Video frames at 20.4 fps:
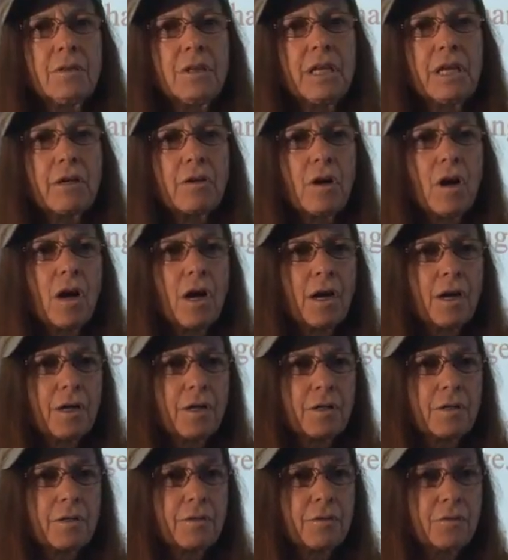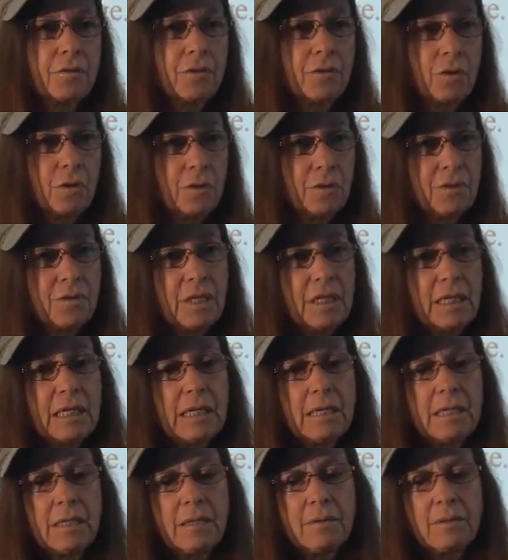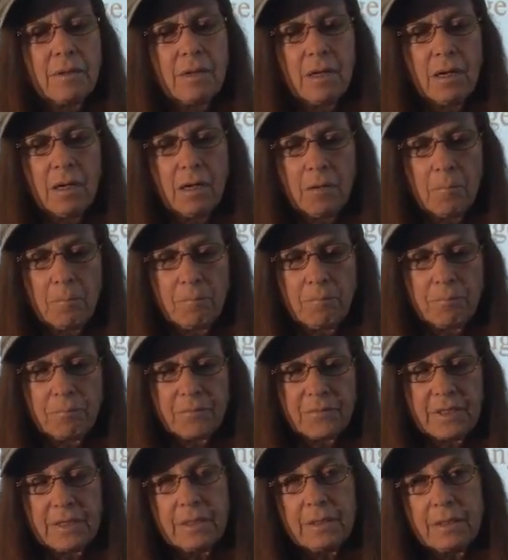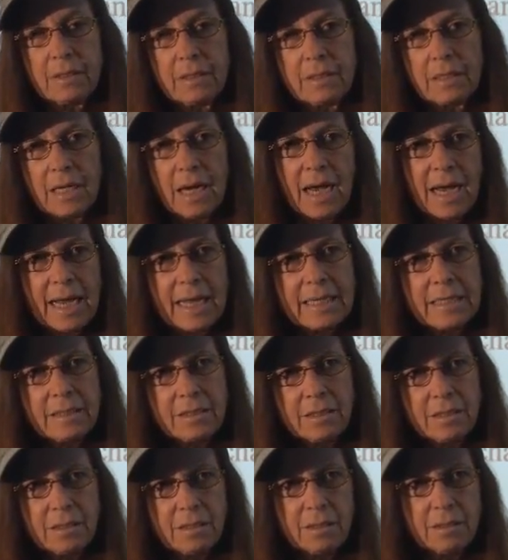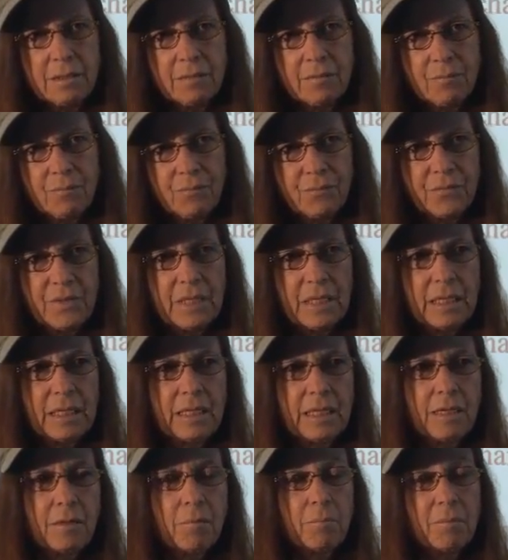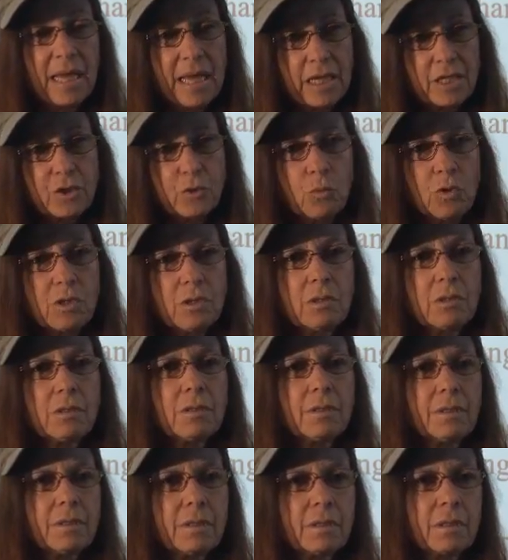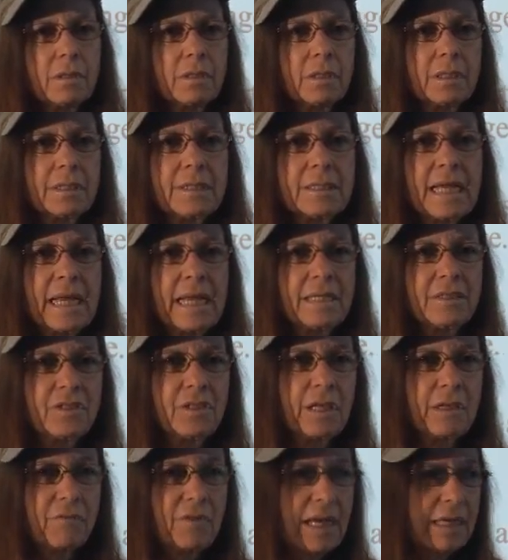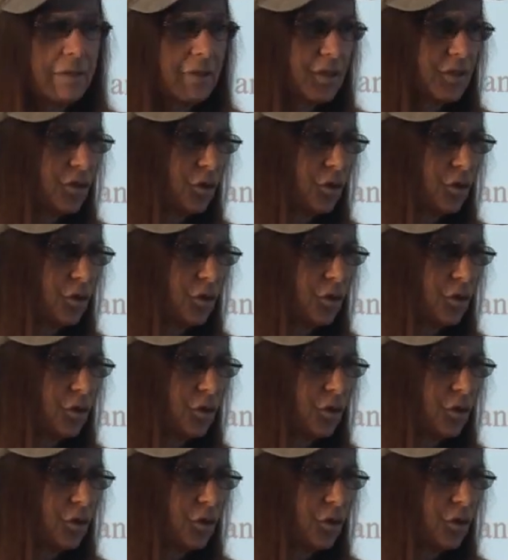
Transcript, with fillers: there are the guide. The manual contains the event